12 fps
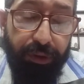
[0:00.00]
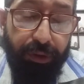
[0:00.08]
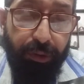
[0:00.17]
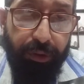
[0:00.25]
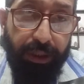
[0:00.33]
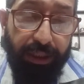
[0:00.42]

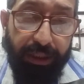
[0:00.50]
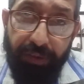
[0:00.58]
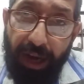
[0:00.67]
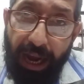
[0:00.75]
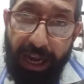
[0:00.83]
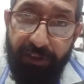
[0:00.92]
You can give
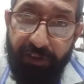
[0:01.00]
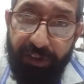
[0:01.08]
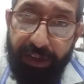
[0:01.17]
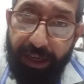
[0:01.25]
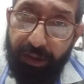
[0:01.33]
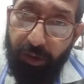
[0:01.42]
a
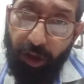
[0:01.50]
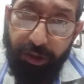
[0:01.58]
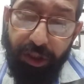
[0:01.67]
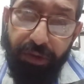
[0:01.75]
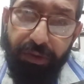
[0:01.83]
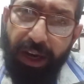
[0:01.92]
hyphen and
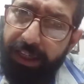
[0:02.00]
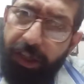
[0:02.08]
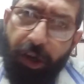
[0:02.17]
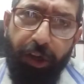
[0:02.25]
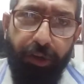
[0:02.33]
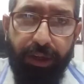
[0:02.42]
continue writing,
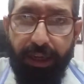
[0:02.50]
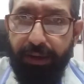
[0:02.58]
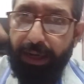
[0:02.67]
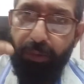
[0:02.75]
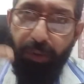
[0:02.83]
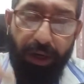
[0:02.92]
or you can
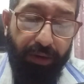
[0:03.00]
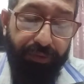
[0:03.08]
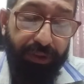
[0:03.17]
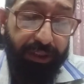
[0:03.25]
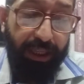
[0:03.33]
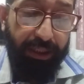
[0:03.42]
write one
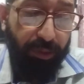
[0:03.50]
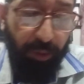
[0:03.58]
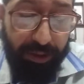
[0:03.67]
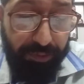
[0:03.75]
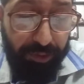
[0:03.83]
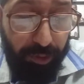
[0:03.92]
after the other,
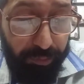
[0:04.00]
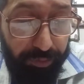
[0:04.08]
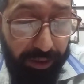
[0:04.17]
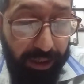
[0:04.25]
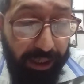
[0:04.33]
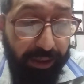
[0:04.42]
whatever you
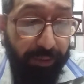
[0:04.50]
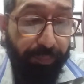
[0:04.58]
feel like.